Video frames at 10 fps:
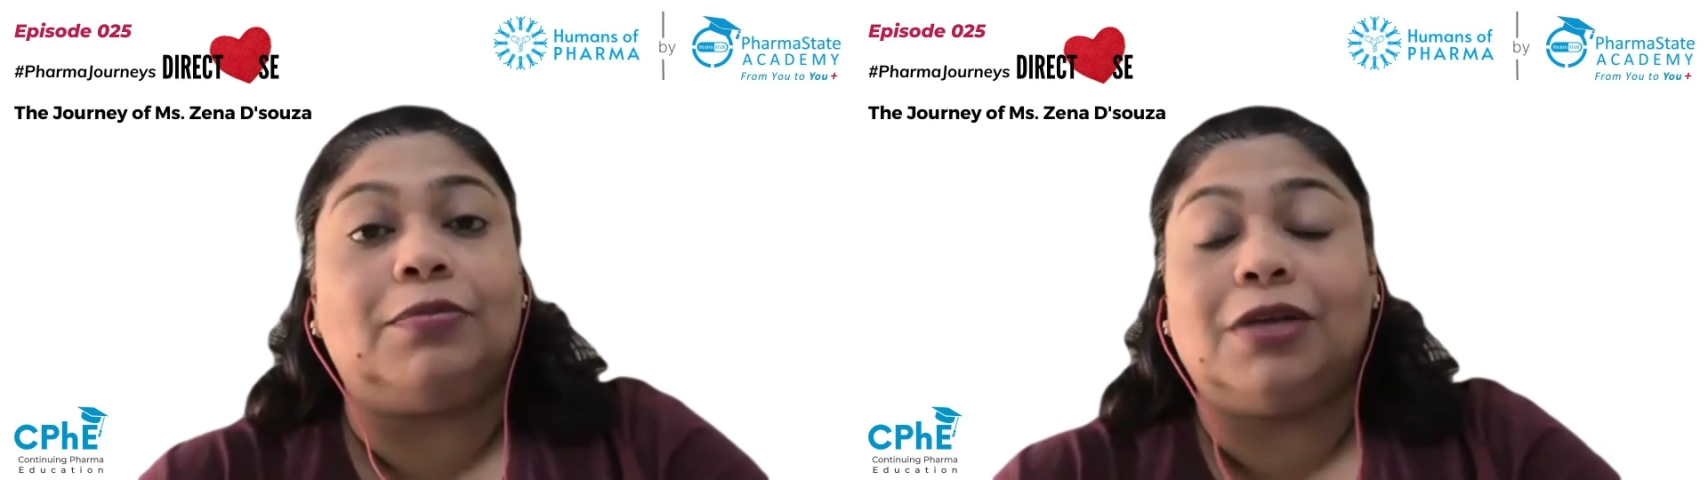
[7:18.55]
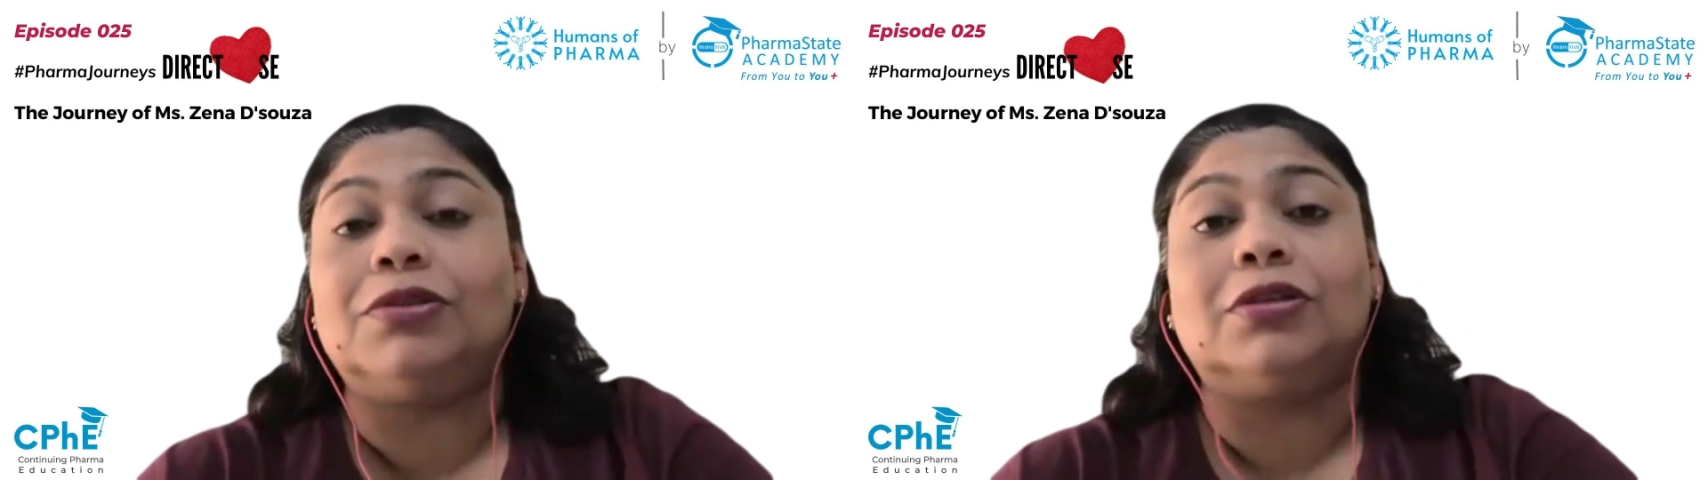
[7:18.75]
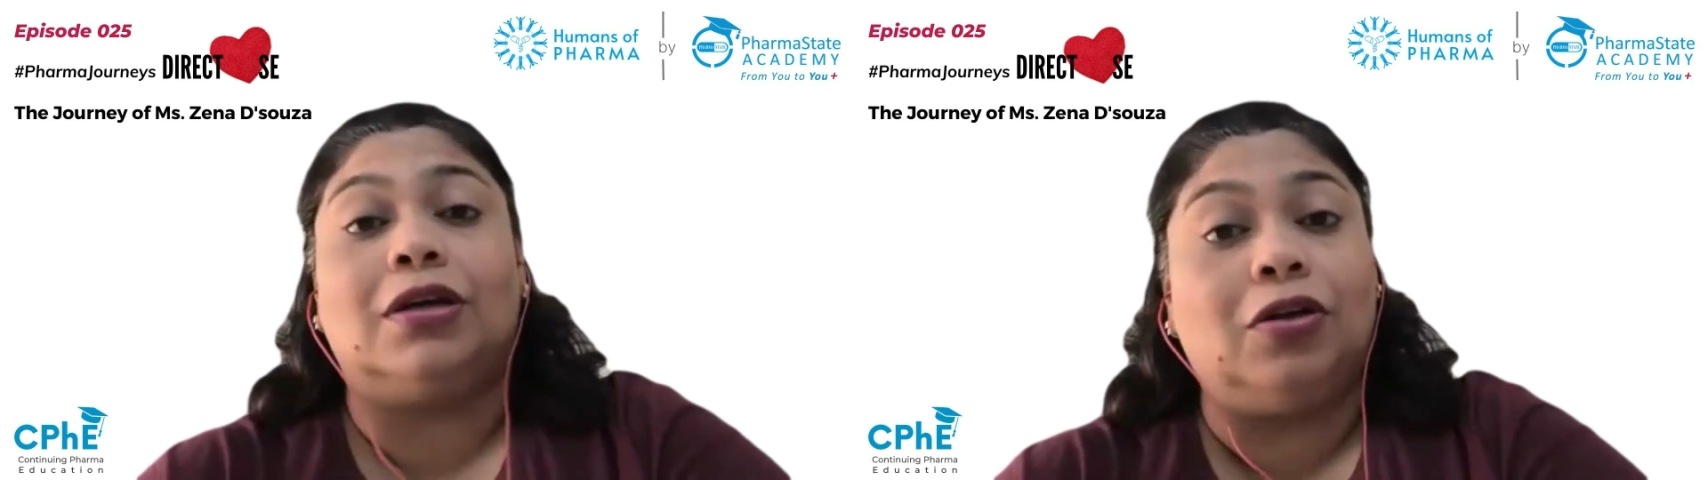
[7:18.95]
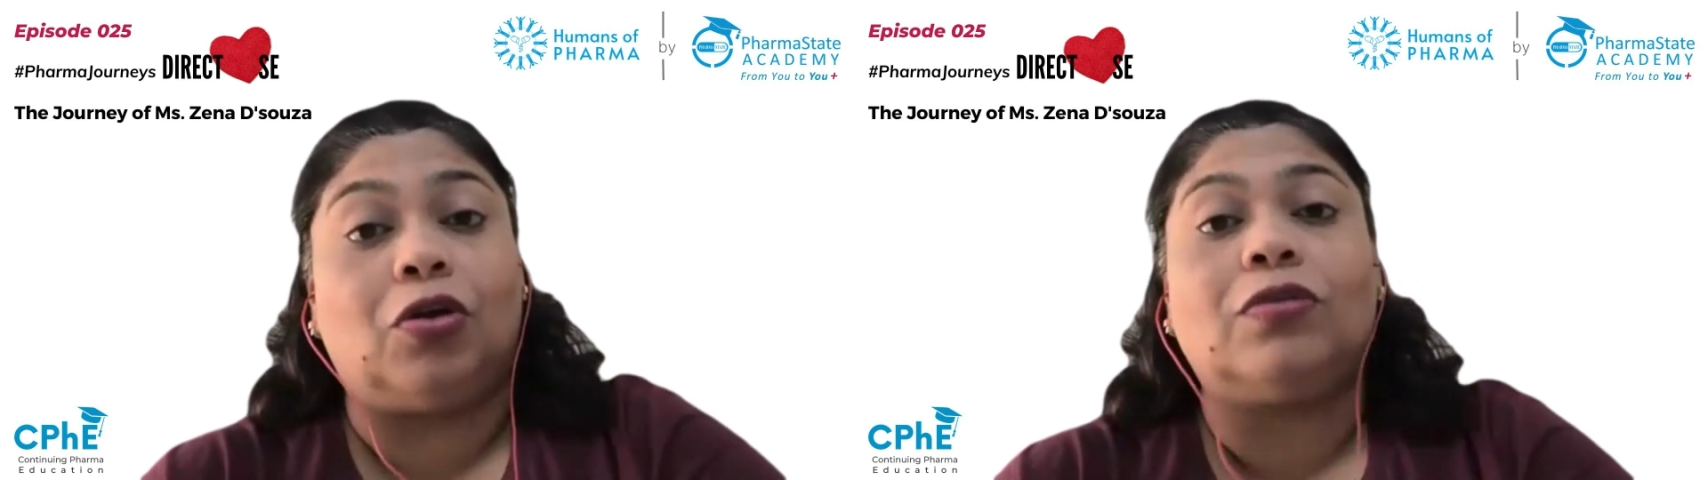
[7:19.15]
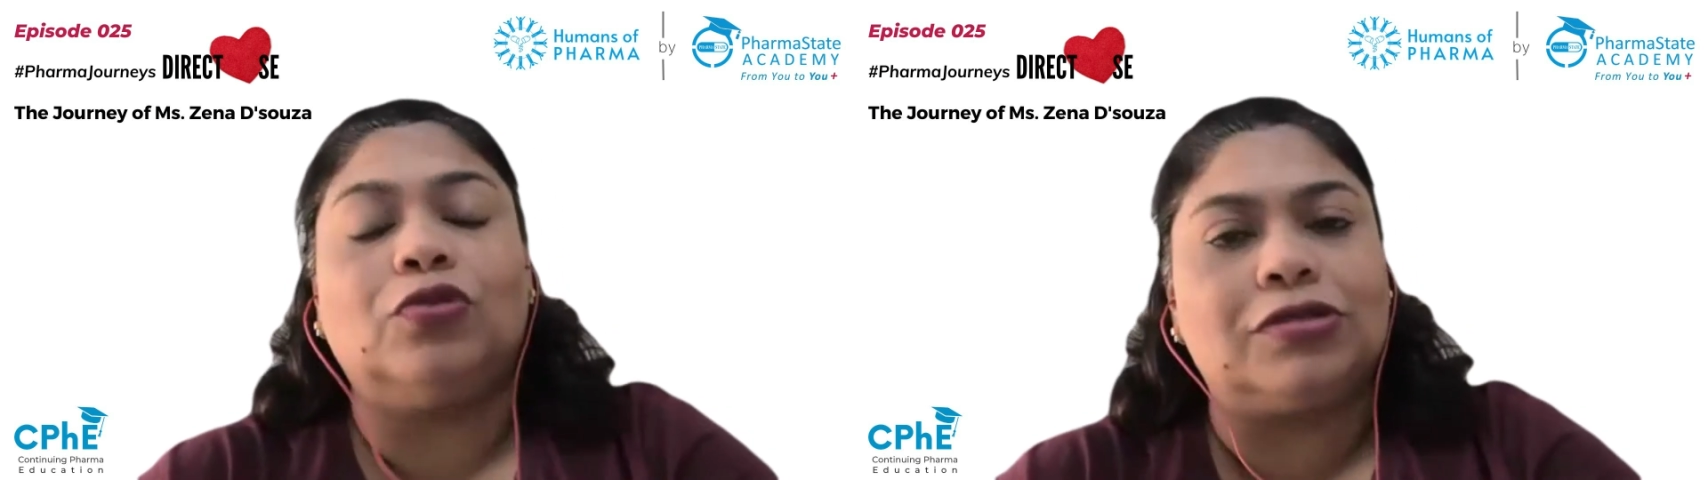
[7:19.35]
sometimes
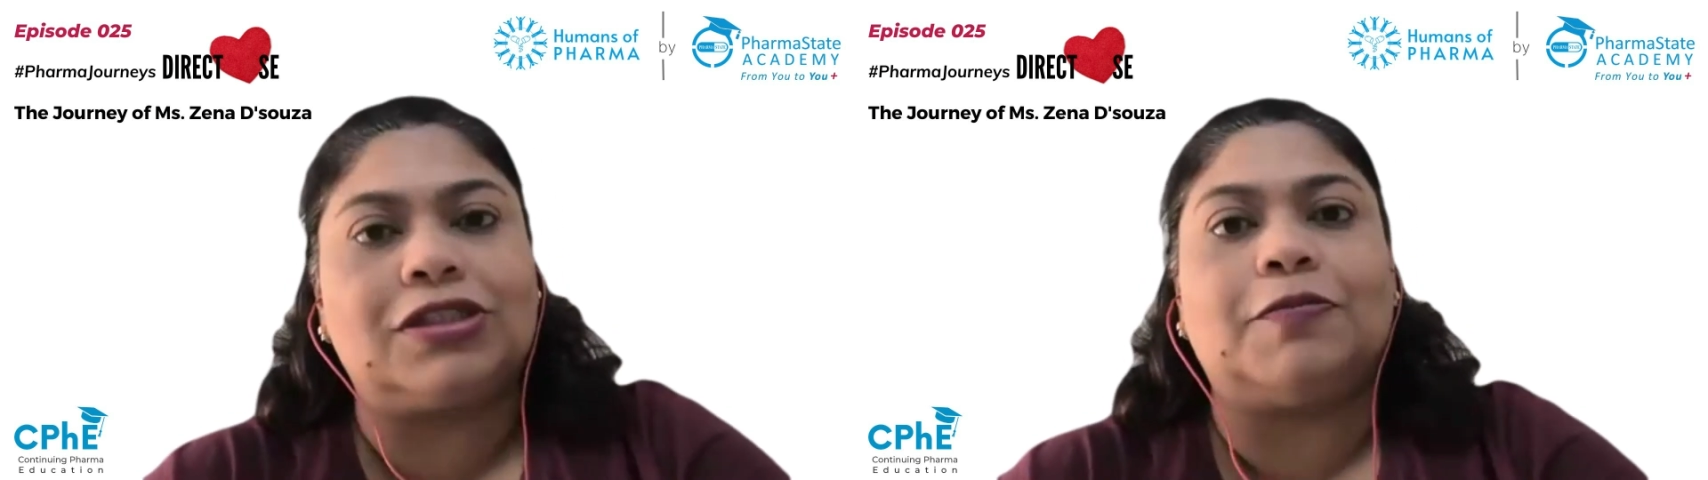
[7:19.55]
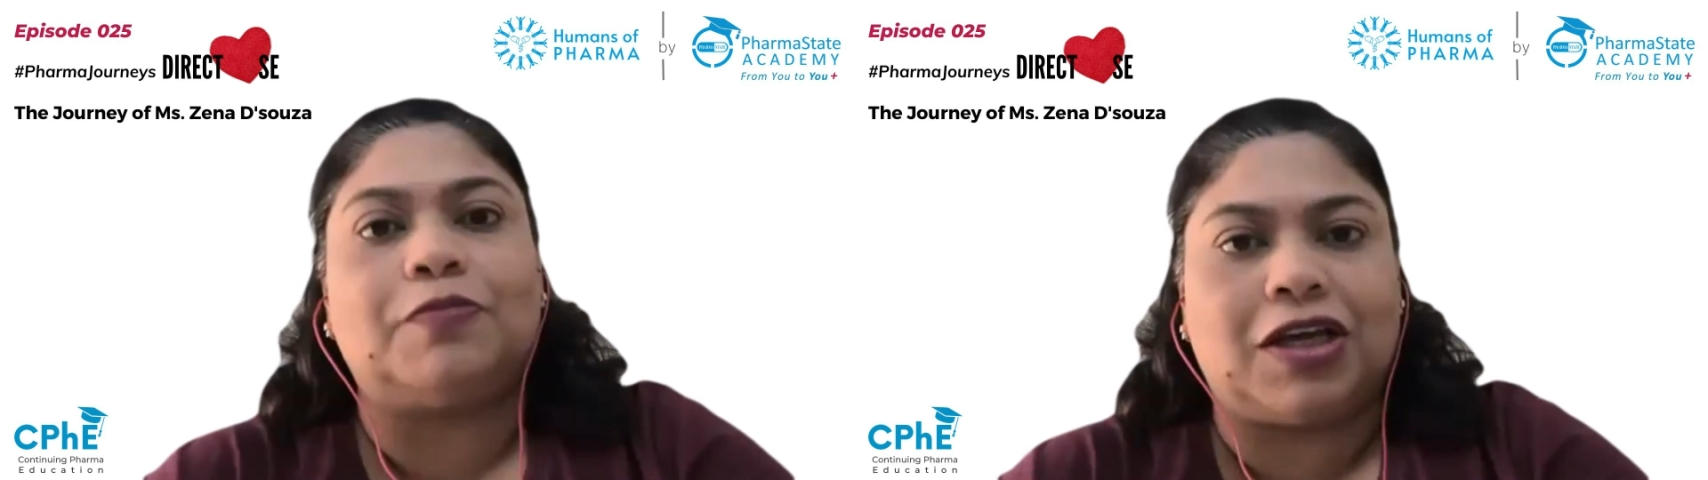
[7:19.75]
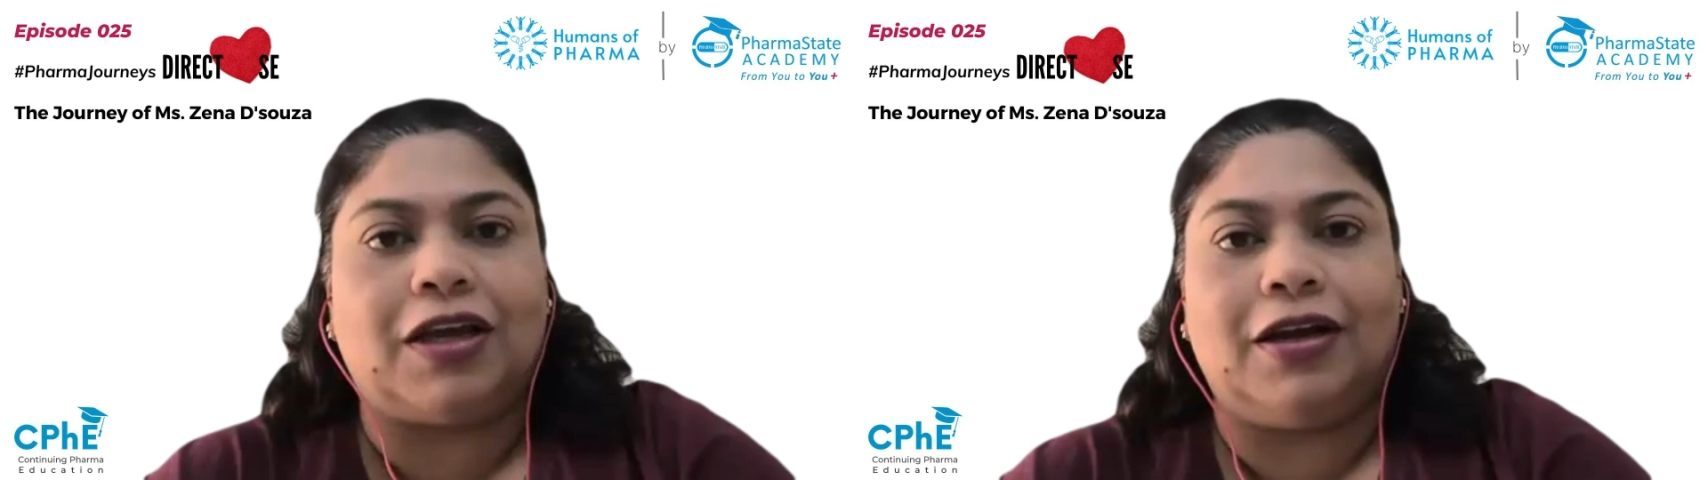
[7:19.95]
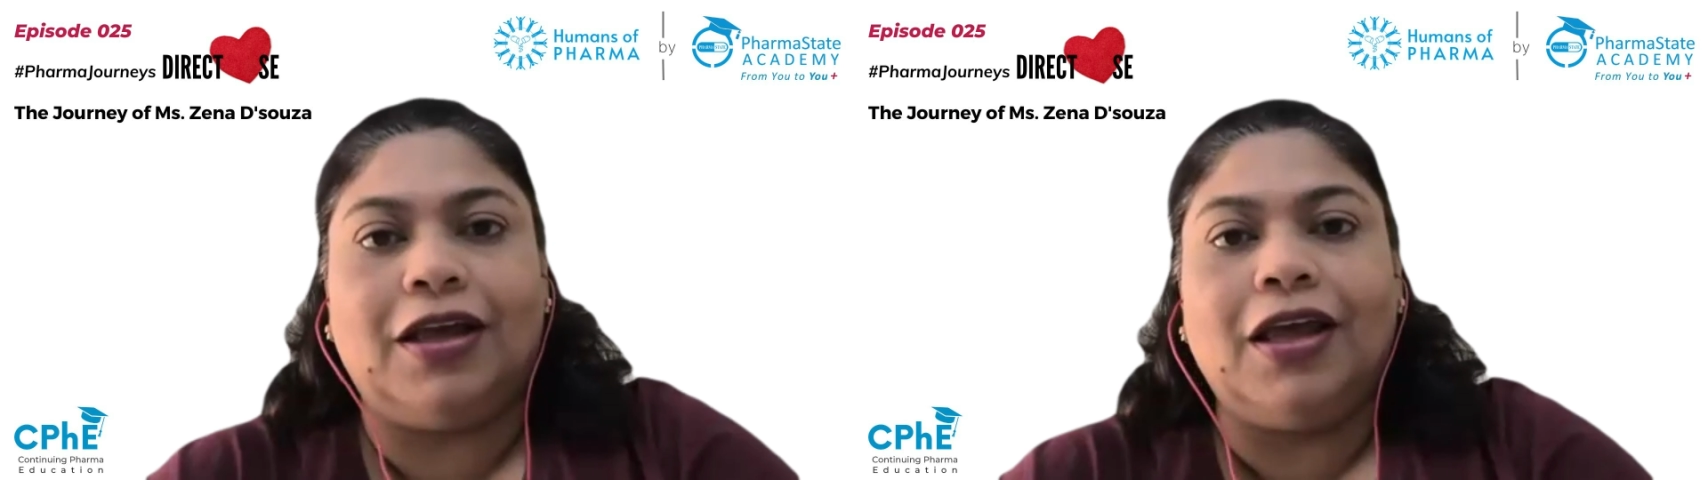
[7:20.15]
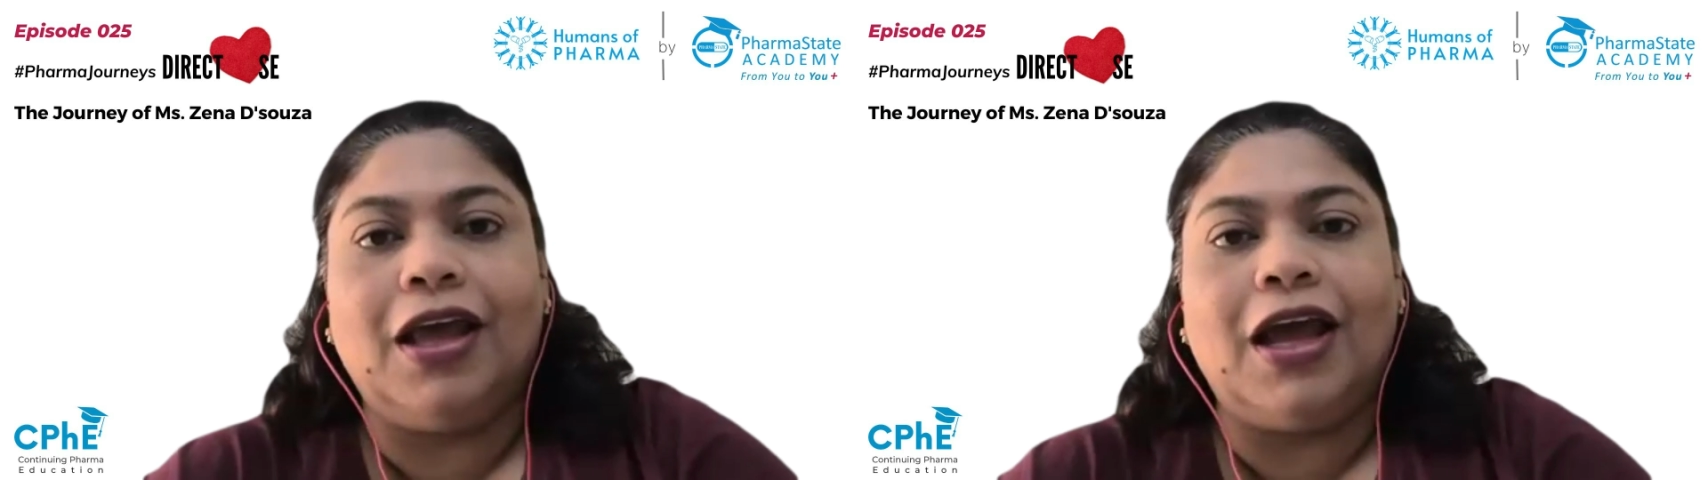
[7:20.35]
a lot more steps
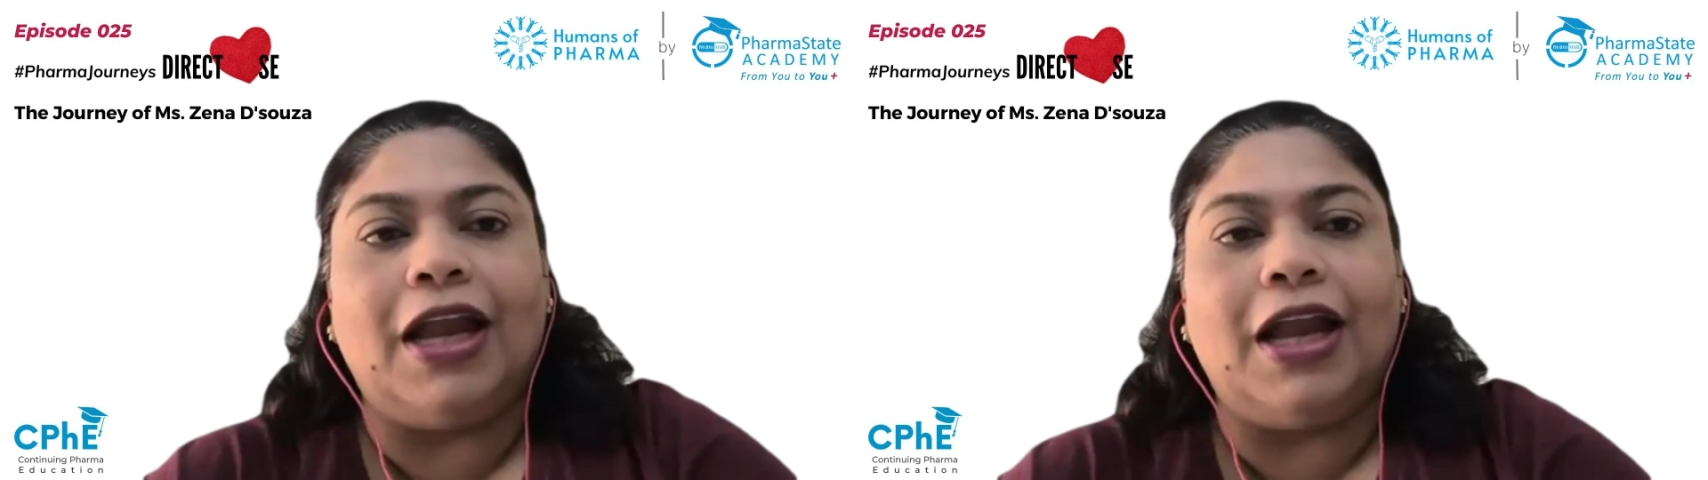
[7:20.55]
ahead,